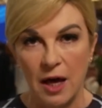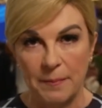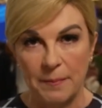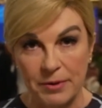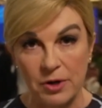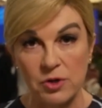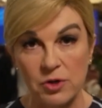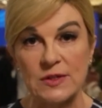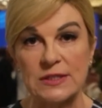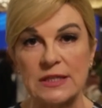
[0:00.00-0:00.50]

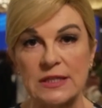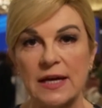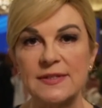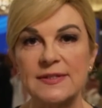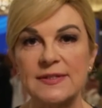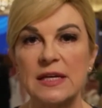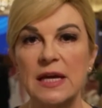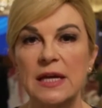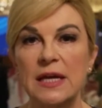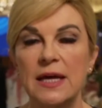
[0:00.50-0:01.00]

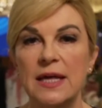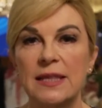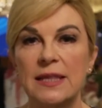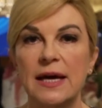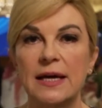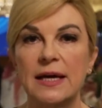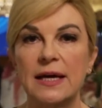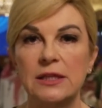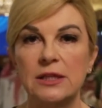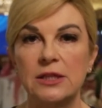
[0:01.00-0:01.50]
process
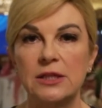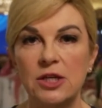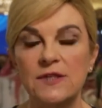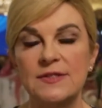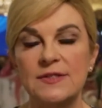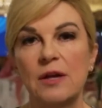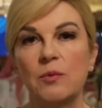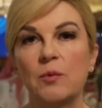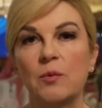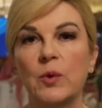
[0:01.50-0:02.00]
that
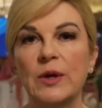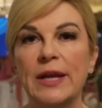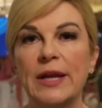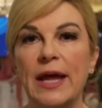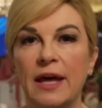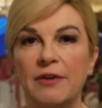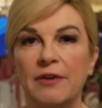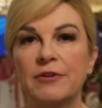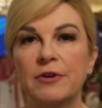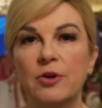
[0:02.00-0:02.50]
looks at
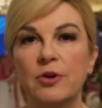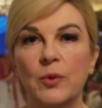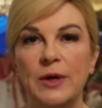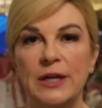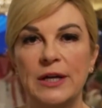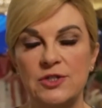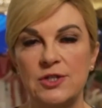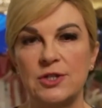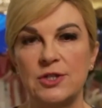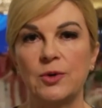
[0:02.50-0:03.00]
whatever
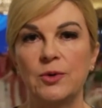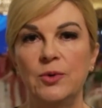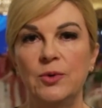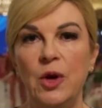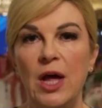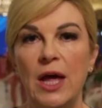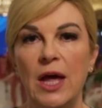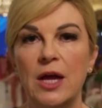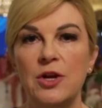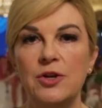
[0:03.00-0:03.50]
we do,
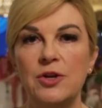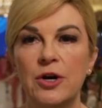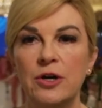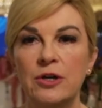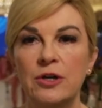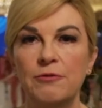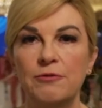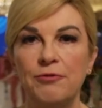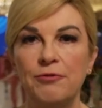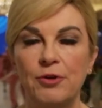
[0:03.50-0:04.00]

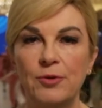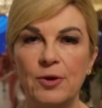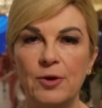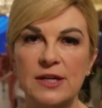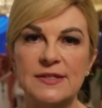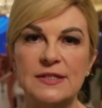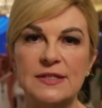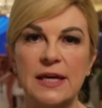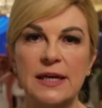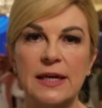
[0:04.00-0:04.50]
not
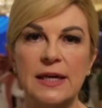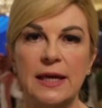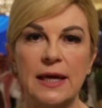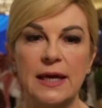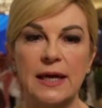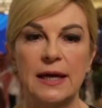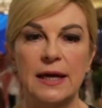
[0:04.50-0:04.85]
focusing